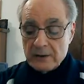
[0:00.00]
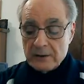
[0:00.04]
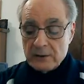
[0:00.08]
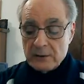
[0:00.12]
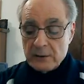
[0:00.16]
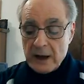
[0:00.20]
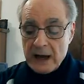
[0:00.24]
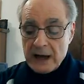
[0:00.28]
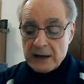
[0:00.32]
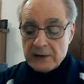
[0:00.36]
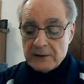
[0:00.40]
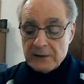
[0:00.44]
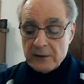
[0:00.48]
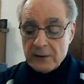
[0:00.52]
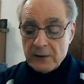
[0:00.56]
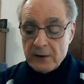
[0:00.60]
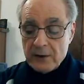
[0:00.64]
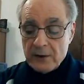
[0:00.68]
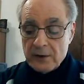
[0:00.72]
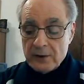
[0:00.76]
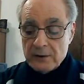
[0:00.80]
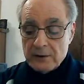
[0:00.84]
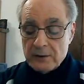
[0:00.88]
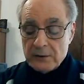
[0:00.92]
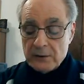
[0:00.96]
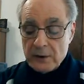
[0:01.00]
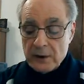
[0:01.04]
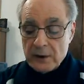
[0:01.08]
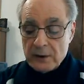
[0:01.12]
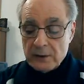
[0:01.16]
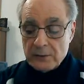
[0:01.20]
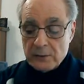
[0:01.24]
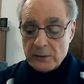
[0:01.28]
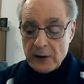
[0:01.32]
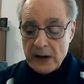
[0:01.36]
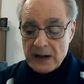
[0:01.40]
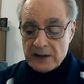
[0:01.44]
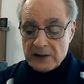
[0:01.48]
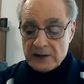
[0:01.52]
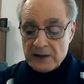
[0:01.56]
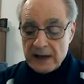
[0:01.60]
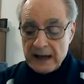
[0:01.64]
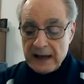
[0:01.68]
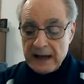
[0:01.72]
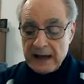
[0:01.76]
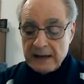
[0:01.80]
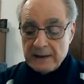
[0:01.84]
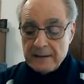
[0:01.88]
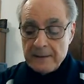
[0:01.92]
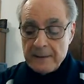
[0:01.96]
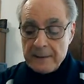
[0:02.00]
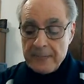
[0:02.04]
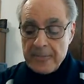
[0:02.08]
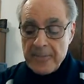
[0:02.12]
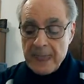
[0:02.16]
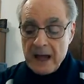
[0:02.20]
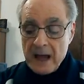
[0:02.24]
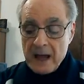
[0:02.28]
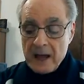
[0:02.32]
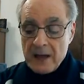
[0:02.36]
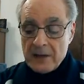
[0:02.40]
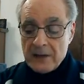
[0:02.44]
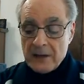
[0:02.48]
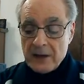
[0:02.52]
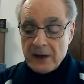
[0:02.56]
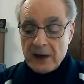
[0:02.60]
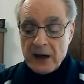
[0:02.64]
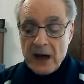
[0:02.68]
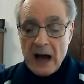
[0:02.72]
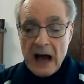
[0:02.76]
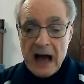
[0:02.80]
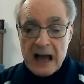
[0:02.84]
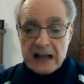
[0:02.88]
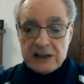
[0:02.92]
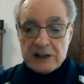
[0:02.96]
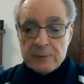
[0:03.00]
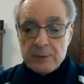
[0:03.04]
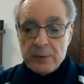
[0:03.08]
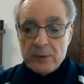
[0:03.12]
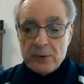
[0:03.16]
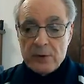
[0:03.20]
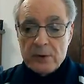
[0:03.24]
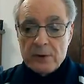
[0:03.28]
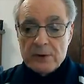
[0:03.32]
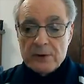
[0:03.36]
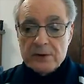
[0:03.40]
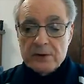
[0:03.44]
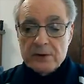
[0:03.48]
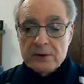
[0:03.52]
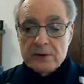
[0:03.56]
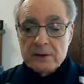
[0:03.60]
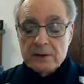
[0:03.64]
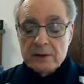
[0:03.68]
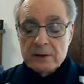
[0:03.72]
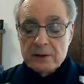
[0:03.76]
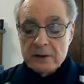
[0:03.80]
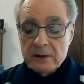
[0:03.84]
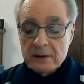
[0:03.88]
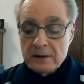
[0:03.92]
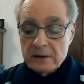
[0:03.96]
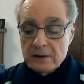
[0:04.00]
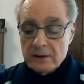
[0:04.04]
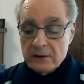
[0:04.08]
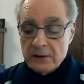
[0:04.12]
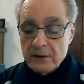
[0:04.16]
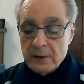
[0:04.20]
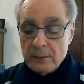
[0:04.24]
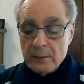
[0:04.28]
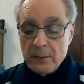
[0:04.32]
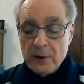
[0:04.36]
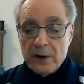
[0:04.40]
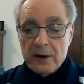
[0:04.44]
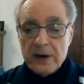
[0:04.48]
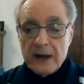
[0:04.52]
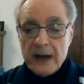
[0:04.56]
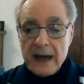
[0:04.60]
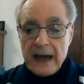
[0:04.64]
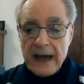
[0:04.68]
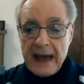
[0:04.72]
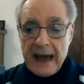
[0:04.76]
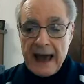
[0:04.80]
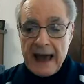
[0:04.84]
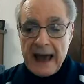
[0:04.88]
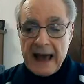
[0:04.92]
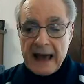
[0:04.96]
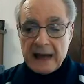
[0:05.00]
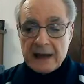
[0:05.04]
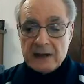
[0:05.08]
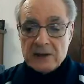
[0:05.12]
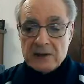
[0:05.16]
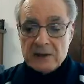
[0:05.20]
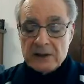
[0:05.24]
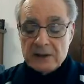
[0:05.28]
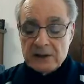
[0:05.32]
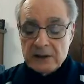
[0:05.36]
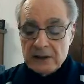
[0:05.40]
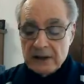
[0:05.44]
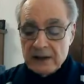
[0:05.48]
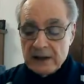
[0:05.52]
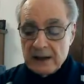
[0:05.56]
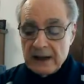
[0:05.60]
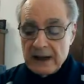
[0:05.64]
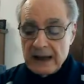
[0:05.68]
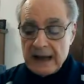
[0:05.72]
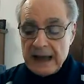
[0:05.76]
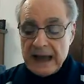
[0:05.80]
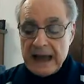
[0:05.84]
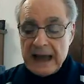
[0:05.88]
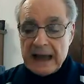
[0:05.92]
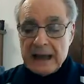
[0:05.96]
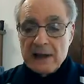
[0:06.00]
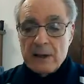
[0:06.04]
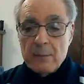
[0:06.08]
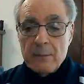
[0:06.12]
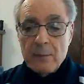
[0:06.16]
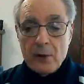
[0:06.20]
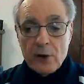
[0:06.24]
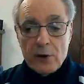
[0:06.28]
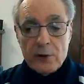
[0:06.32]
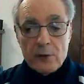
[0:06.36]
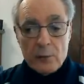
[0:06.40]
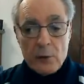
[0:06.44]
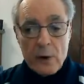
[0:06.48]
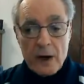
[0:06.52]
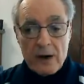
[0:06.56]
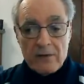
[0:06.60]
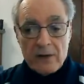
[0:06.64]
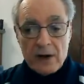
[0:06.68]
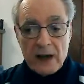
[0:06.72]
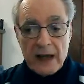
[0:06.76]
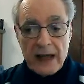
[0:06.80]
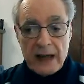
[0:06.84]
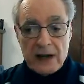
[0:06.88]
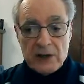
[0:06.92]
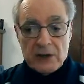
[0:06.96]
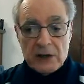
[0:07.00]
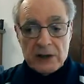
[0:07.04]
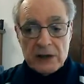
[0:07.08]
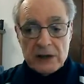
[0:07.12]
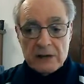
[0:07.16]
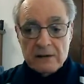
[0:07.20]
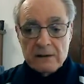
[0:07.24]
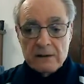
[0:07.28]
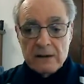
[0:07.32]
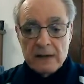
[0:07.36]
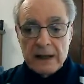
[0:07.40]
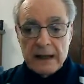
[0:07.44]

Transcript: translate the Gospels, the book of Acts, and the book of Revelation.